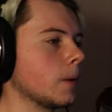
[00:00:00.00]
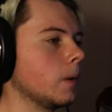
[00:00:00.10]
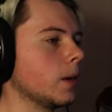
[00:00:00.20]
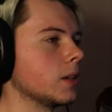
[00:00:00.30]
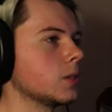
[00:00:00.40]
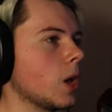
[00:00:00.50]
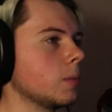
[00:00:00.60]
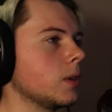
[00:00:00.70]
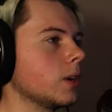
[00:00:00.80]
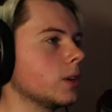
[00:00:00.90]
Okay, so now
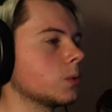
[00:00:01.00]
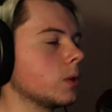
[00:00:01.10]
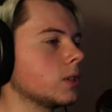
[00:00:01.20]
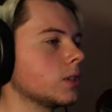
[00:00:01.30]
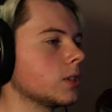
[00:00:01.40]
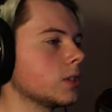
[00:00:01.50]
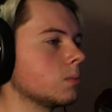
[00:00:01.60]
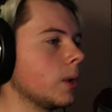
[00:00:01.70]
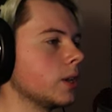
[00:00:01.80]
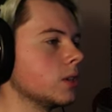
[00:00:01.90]
I'm curious. What does this
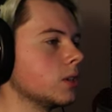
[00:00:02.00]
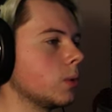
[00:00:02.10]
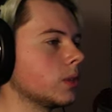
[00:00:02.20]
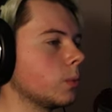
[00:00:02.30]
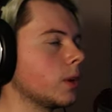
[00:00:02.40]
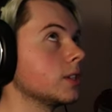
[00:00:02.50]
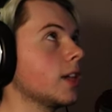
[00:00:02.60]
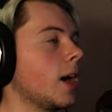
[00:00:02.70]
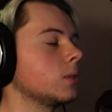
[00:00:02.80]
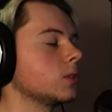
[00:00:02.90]
button do? What what is
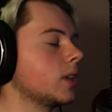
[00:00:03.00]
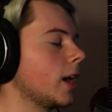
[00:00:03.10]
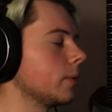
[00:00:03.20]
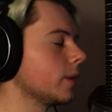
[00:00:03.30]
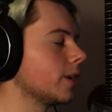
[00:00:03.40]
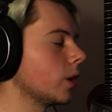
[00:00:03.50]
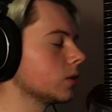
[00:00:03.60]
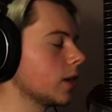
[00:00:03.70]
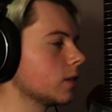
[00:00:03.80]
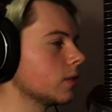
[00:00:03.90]
outside when you go
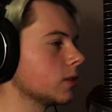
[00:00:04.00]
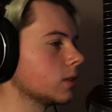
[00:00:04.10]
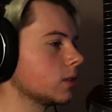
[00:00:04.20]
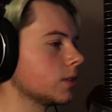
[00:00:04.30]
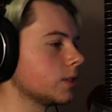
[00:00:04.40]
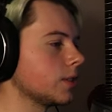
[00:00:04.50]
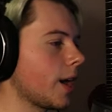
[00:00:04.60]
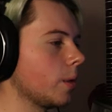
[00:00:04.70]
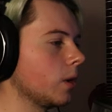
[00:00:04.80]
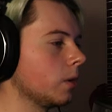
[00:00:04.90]
outside of this this
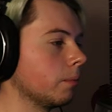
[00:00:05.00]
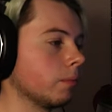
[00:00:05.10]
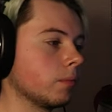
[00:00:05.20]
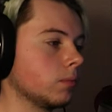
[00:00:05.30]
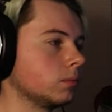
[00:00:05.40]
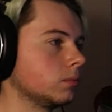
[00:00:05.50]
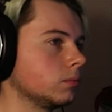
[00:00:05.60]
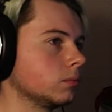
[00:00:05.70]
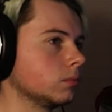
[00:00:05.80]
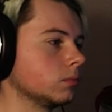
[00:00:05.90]
tower?
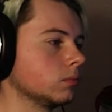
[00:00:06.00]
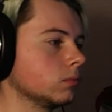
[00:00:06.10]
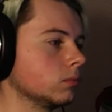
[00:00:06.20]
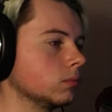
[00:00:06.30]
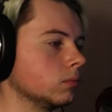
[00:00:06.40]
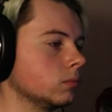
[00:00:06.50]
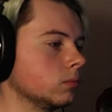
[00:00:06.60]
Hmm.